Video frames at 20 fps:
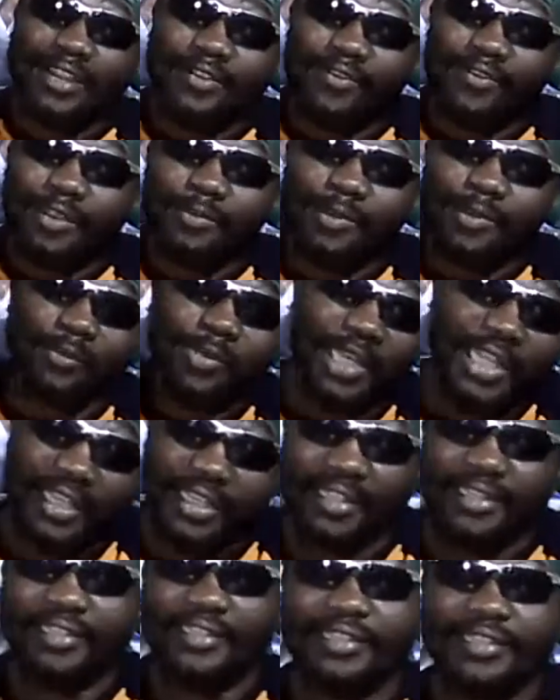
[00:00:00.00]
high from the
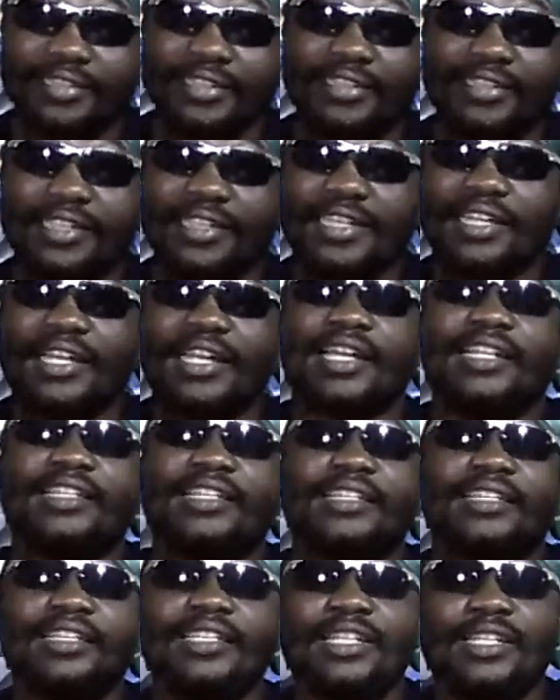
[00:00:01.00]
plane
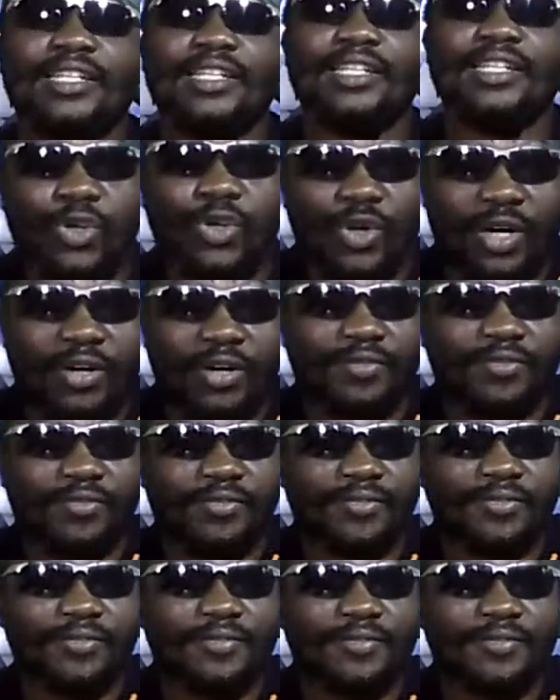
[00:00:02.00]
and didn't go off.